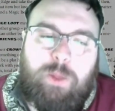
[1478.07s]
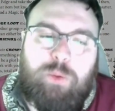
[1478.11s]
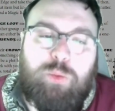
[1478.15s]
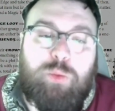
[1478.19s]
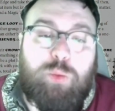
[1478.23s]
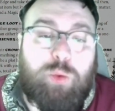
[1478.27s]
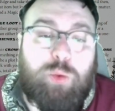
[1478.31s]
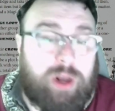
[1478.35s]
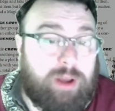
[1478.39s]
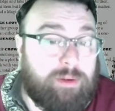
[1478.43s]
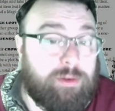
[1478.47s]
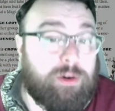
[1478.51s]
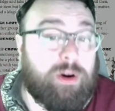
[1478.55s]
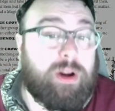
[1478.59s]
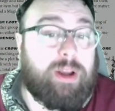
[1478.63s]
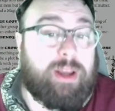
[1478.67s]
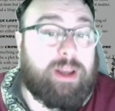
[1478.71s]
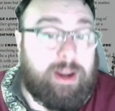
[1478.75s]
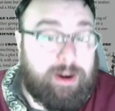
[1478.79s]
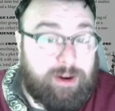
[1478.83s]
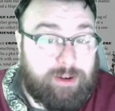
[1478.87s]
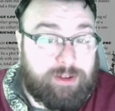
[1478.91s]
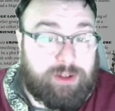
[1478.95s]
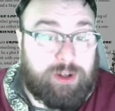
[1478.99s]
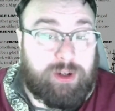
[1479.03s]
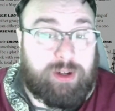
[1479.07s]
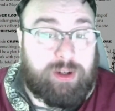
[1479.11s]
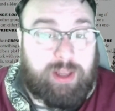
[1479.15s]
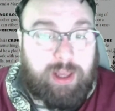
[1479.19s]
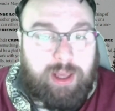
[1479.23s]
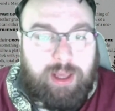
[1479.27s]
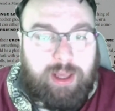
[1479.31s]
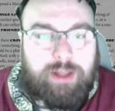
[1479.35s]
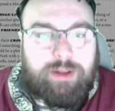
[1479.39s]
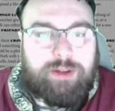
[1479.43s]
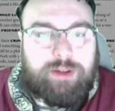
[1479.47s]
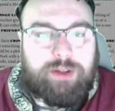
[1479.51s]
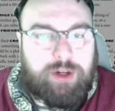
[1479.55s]
Whenever a character
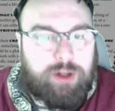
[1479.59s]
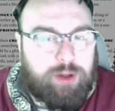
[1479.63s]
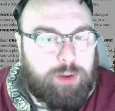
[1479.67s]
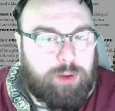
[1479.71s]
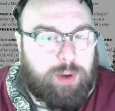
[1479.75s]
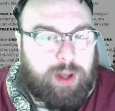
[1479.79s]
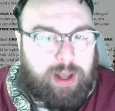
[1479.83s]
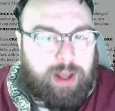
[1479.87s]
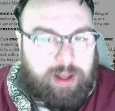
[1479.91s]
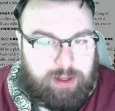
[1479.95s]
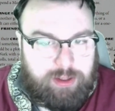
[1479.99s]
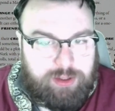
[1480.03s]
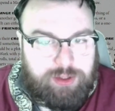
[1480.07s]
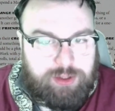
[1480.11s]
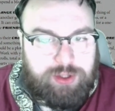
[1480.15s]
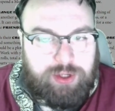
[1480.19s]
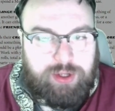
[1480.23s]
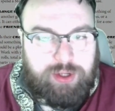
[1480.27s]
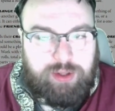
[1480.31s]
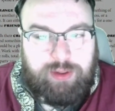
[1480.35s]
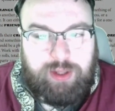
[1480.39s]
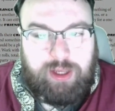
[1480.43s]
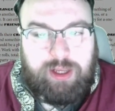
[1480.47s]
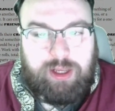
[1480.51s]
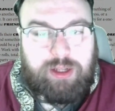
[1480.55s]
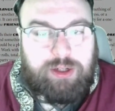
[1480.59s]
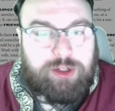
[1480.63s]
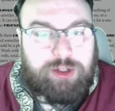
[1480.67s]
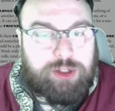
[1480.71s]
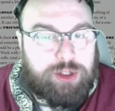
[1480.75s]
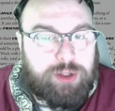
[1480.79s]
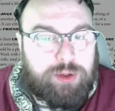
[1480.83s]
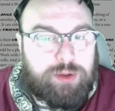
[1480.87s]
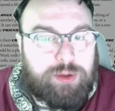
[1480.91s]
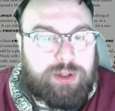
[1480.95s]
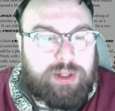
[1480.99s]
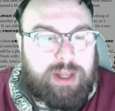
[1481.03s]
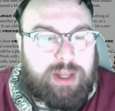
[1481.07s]
gains a new edge, they can
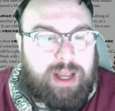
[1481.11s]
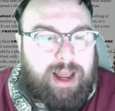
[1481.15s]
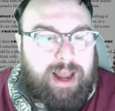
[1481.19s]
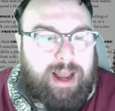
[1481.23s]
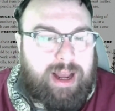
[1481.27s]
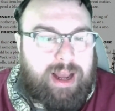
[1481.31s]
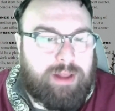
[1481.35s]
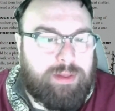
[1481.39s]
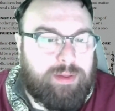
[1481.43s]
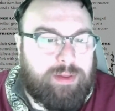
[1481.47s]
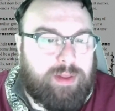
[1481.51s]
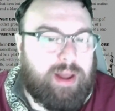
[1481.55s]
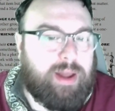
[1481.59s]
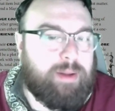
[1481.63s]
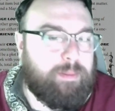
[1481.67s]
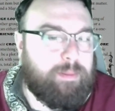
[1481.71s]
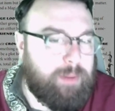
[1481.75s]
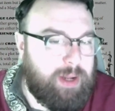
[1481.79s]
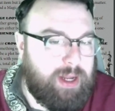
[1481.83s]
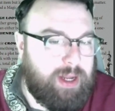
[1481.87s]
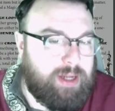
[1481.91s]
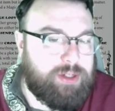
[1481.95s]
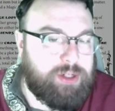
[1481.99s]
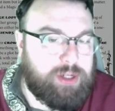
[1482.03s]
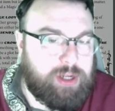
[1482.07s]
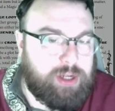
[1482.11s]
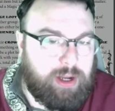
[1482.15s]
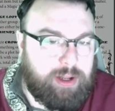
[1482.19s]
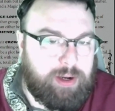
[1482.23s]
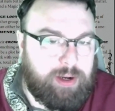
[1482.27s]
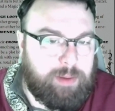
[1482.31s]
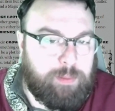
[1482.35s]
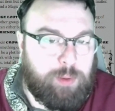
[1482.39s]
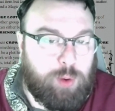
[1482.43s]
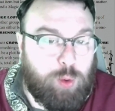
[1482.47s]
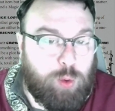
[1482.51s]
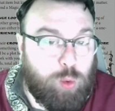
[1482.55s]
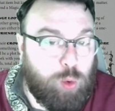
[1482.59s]
choose to add that magic
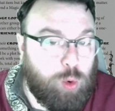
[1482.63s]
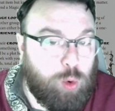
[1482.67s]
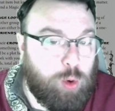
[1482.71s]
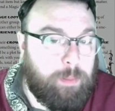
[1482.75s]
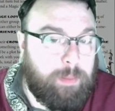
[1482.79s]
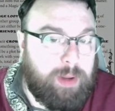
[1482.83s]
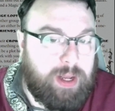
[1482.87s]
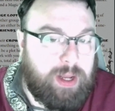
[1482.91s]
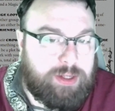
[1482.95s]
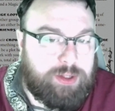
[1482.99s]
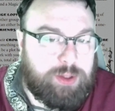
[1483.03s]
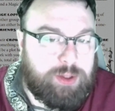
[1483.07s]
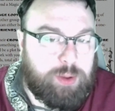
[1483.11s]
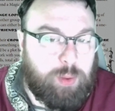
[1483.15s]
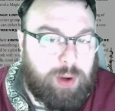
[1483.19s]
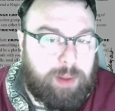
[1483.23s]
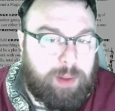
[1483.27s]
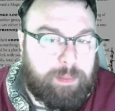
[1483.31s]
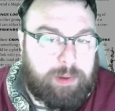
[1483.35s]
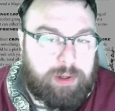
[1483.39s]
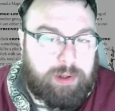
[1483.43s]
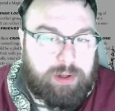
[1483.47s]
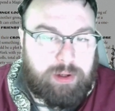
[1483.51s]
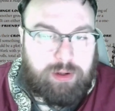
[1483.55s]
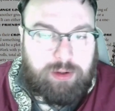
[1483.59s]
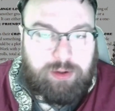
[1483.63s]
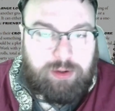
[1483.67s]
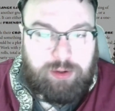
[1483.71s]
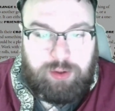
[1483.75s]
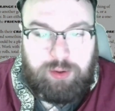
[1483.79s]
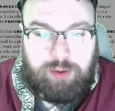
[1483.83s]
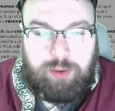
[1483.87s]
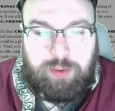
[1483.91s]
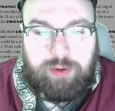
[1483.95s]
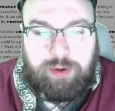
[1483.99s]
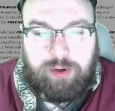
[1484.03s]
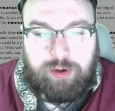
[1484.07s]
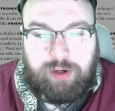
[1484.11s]
item or magic weapon
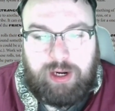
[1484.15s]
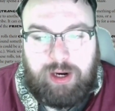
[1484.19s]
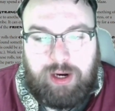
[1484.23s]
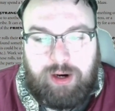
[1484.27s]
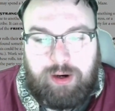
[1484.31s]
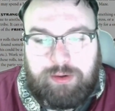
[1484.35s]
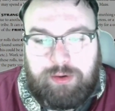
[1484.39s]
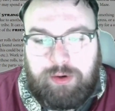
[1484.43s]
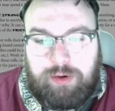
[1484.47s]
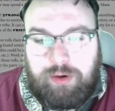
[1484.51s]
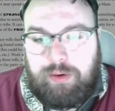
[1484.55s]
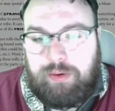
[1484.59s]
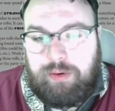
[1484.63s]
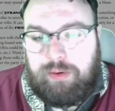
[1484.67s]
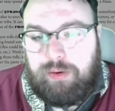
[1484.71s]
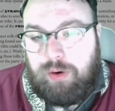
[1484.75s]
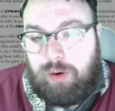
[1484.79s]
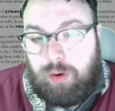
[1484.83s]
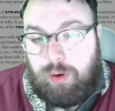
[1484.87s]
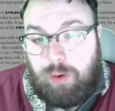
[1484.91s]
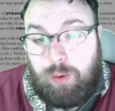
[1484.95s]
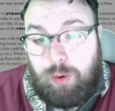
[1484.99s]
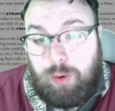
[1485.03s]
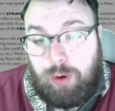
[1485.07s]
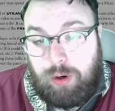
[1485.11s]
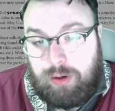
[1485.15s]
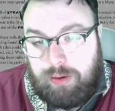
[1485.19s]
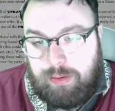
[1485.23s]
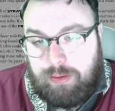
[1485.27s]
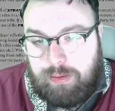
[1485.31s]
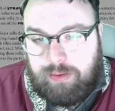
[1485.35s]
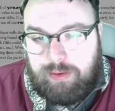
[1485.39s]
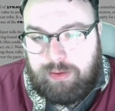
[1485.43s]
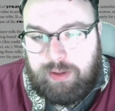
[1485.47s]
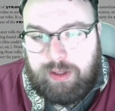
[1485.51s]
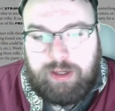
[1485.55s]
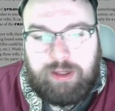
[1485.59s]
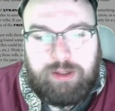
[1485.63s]
to their character, or
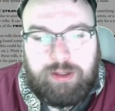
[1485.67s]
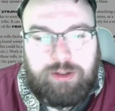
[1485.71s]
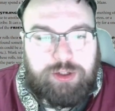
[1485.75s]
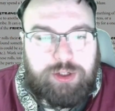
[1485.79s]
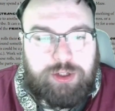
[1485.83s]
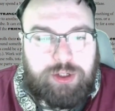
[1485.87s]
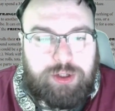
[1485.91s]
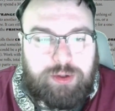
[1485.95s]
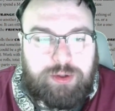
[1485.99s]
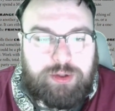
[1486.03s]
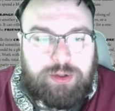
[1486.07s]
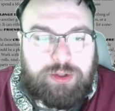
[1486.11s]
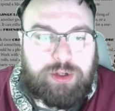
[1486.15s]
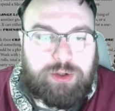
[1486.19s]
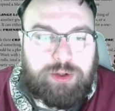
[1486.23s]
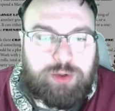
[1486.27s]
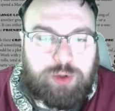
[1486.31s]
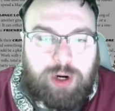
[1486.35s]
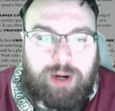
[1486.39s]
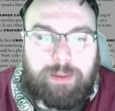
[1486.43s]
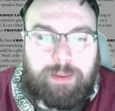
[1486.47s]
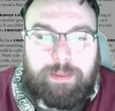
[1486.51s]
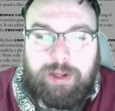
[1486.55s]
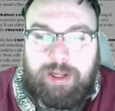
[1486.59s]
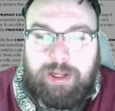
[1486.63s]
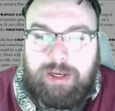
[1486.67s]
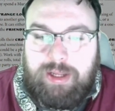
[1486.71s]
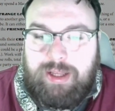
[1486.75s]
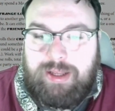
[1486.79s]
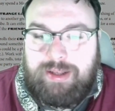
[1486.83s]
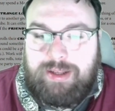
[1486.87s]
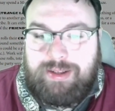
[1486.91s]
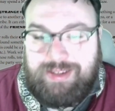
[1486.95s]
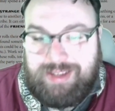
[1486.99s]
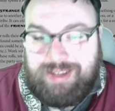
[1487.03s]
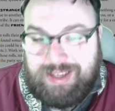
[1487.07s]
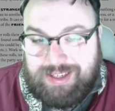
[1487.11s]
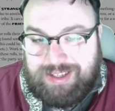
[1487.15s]
they can choose to drop any
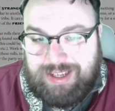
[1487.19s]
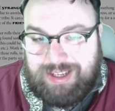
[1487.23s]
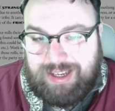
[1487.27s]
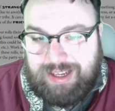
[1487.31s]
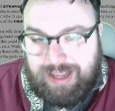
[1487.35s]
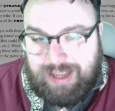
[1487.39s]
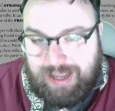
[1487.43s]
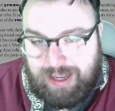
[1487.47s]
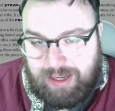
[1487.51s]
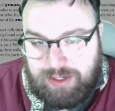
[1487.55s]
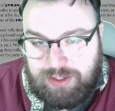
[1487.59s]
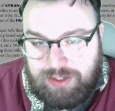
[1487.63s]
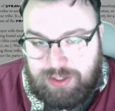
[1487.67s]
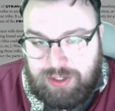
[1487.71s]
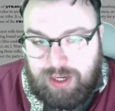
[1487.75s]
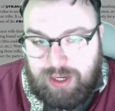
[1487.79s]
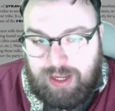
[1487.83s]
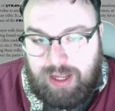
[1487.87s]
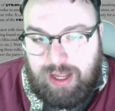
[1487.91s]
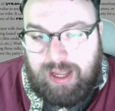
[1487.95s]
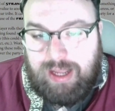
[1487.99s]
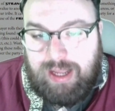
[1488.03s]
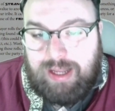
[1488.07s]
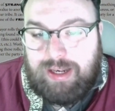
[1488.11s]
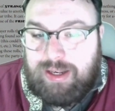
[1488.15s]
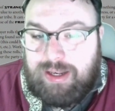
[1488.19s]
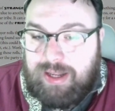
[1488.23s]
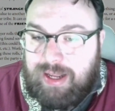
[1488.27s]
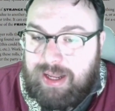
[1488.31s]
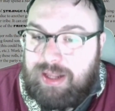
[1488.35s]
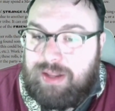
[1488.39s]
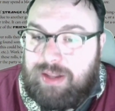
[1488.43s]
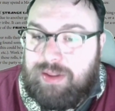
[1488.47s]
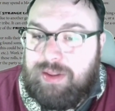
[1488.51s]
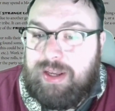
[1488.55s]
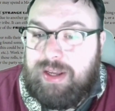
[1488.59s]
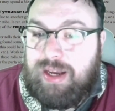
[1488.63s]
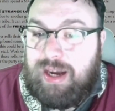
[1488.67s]
existing edge and
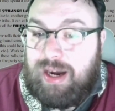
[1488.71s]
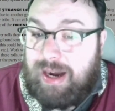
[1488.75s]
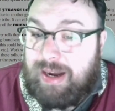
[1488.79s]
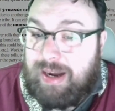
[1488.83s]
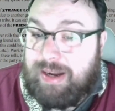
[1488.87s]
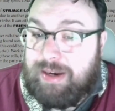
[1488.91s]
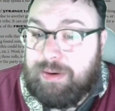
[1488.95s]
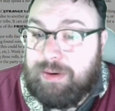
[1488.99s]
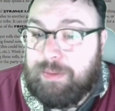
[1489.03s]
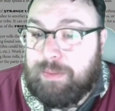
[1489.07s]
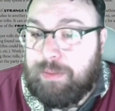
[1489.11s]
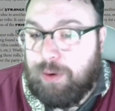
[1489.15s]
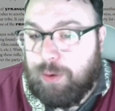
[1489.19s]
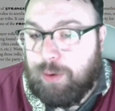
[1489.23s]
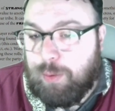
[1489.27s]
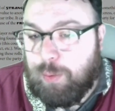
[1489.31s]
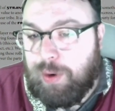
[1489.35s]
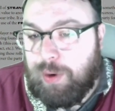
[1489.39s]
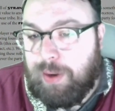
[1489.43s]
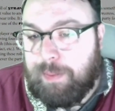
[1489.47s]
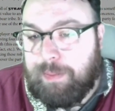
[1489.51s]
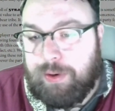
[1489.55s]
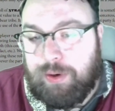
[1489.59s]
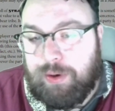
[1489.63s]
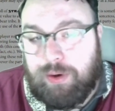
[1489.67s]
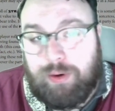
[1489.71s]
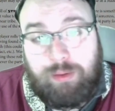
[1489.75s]
take the item or weapon